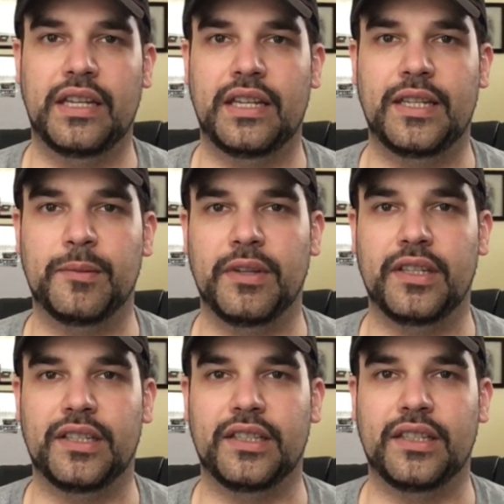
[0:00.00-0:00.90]
he's been
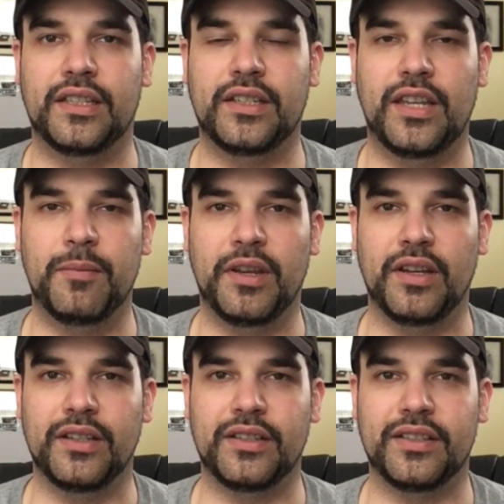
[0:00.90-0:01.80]
keeping
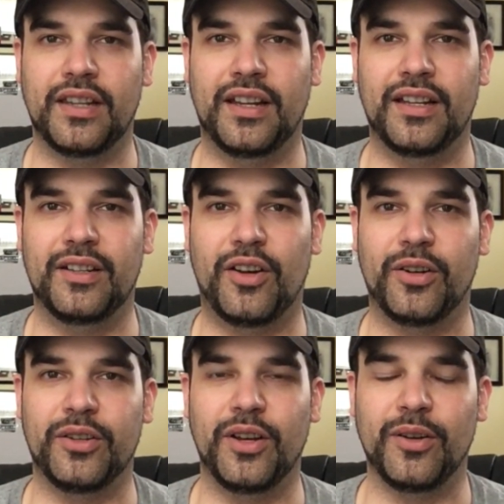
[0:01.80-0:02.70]
us on our
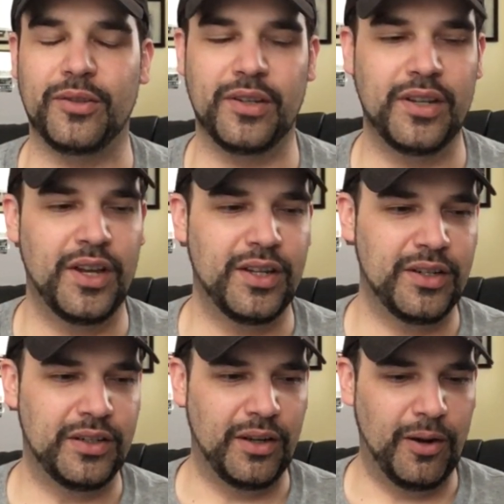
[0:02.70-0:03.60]
toes.
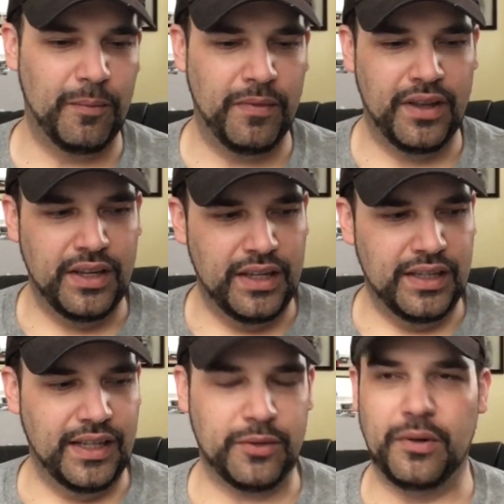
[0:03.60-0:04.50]
So
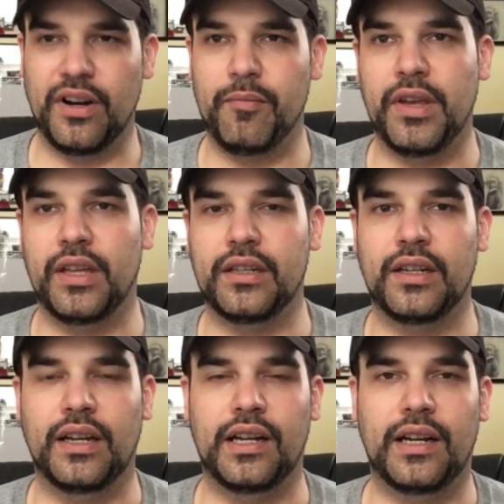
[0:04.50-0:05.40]
that's where I've been.
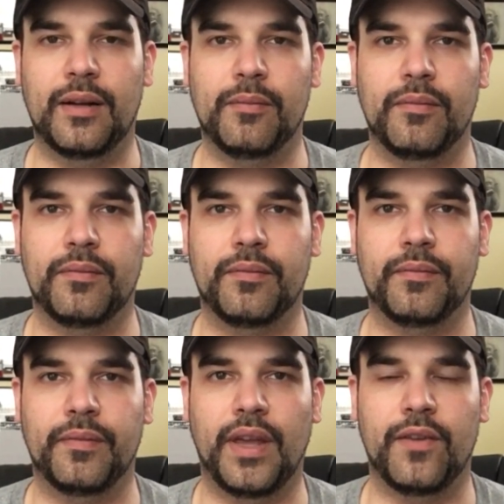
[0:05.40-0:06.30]

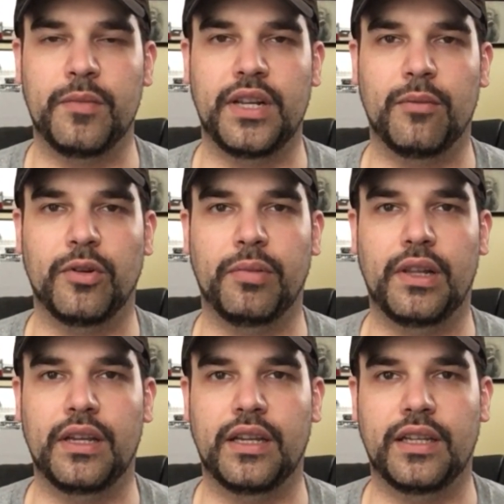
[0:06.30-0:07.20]
Haven't been able to
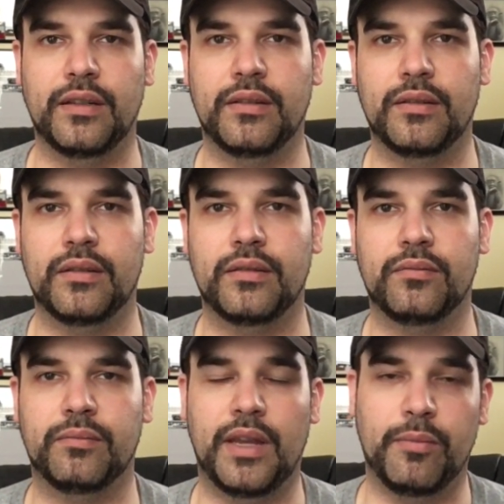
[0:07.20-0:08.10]
play
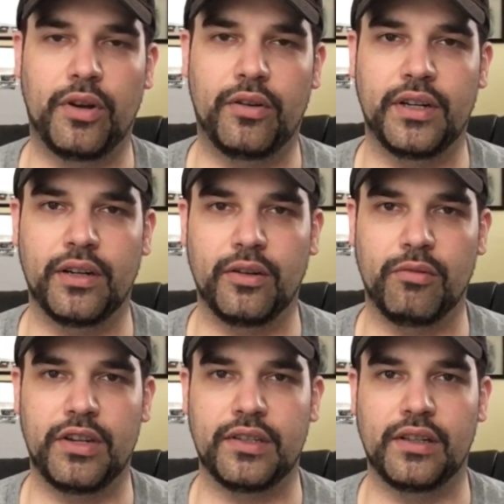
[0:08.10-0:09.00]
paintball here
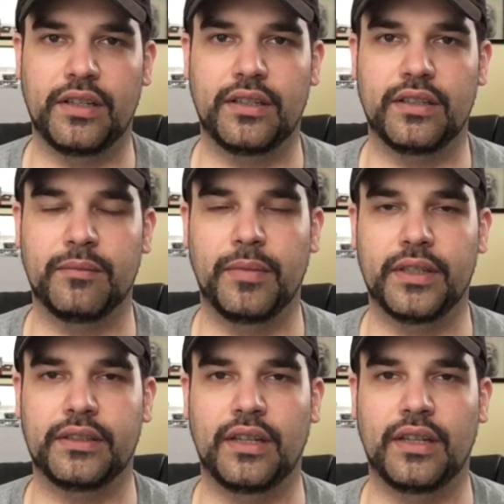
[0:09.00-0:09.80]
recently, but